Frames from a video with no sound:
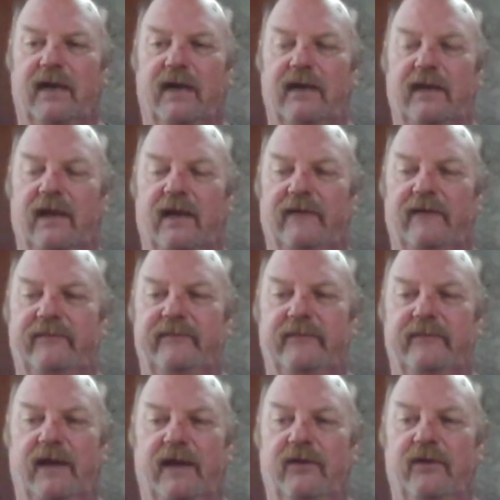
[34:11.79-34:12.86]

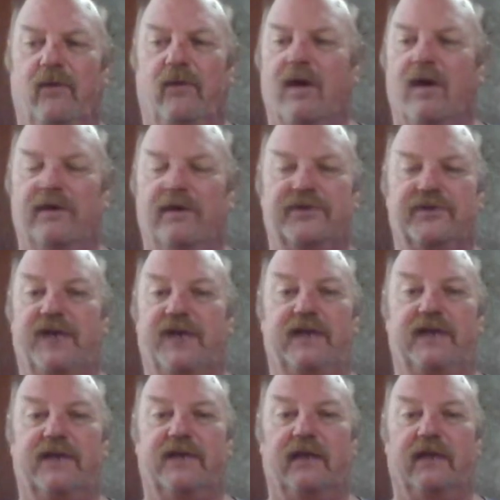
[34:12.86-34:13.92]
I do a water
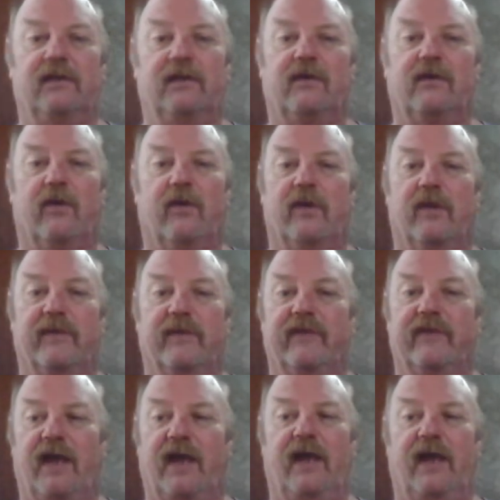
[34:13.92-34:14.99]
exchange in that little aquarium
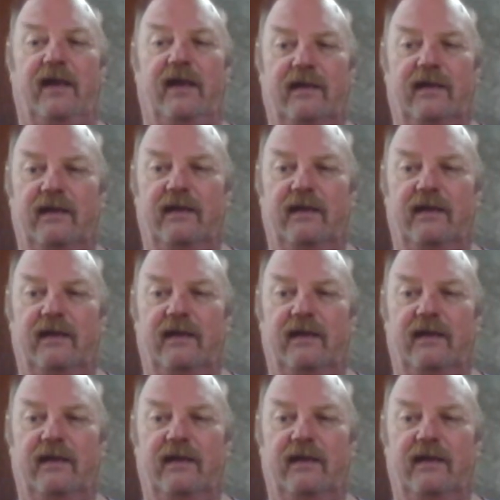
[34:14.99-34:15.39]
every day,